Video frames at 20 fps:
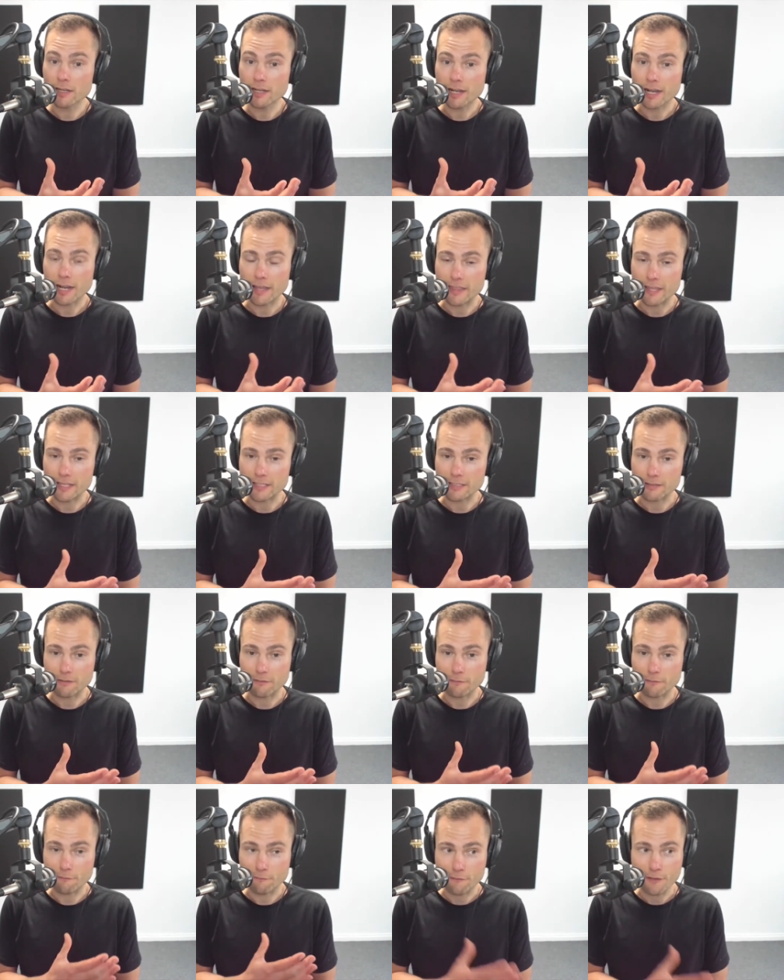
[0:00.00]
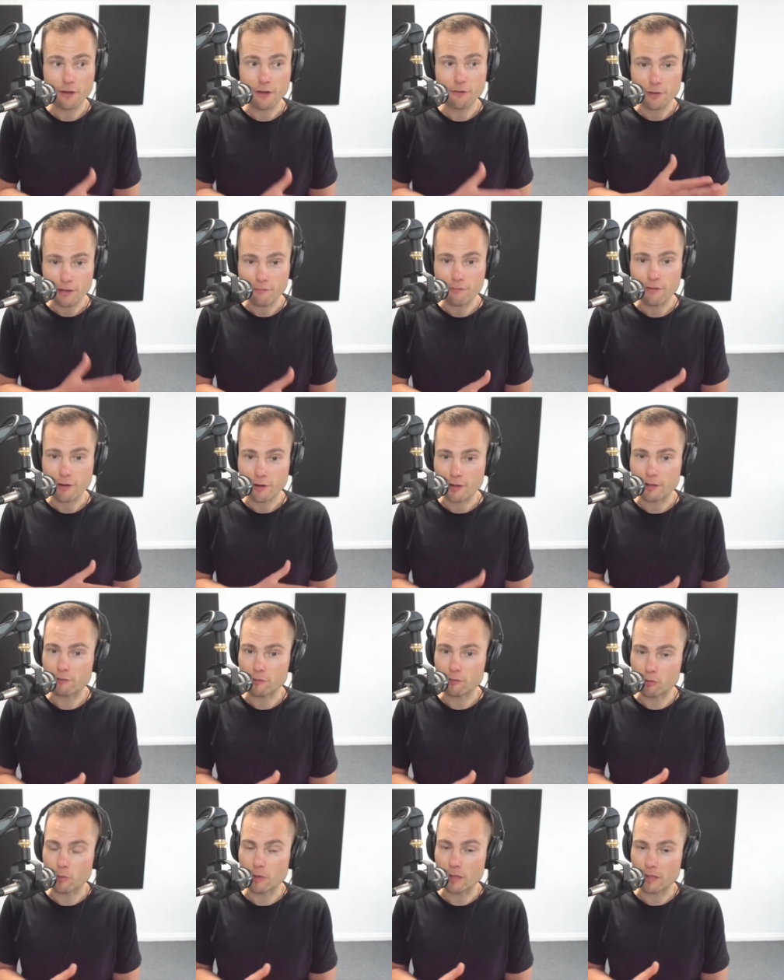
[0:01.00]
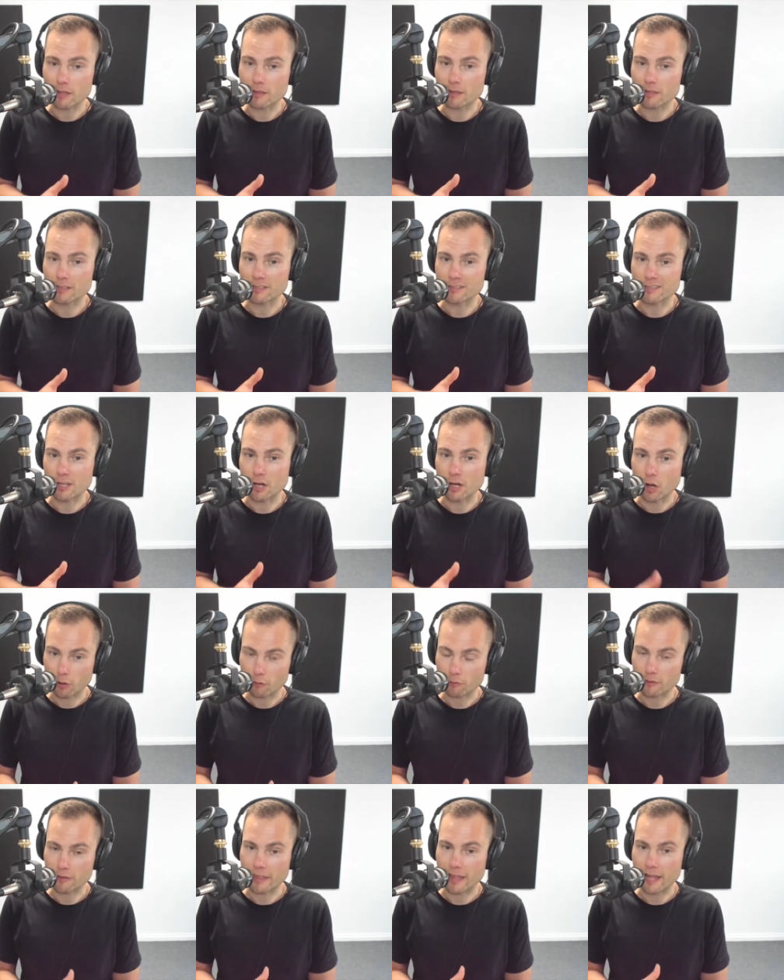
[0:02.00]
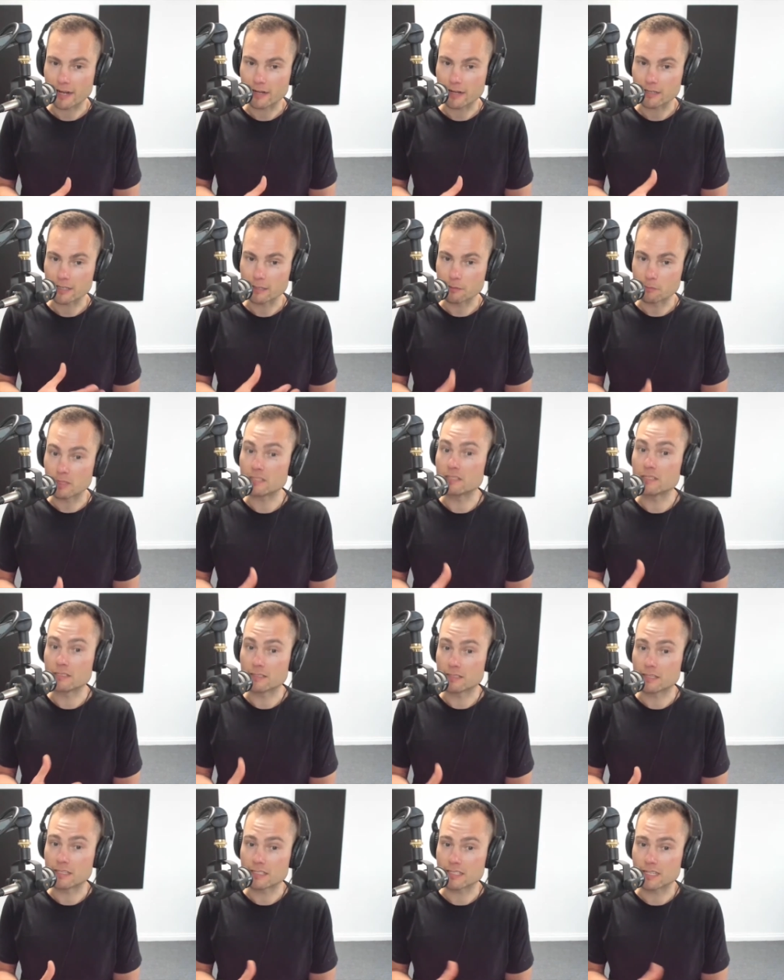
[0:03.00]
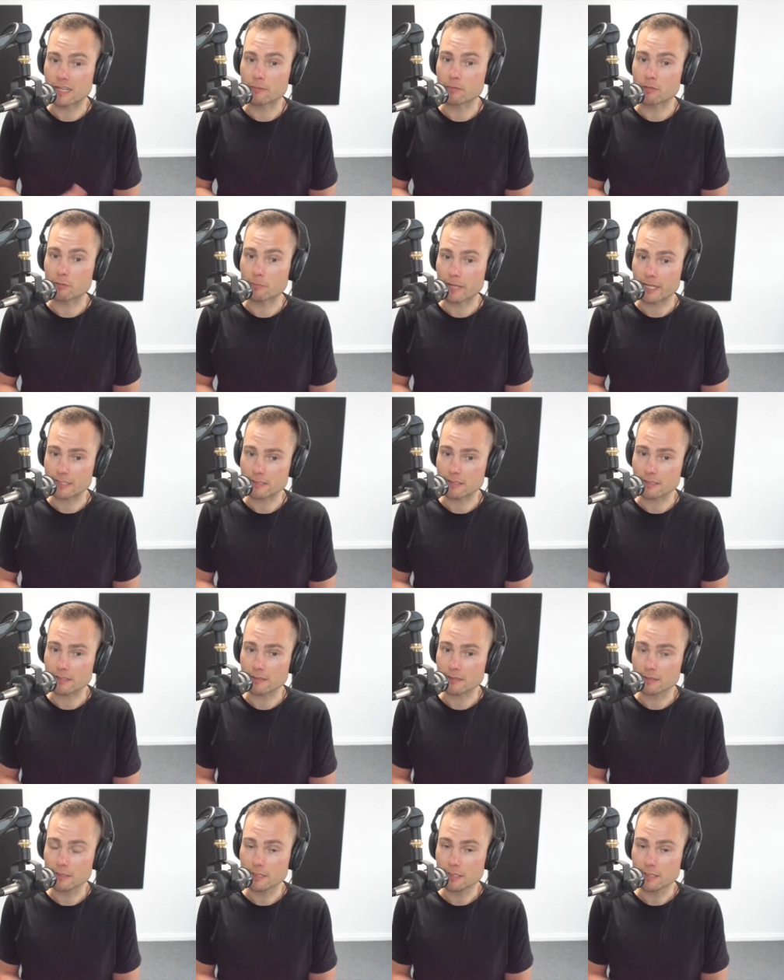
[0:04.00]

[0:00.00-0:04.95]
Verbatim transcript: And there's very, very few other things that offer that in business in the same capacity.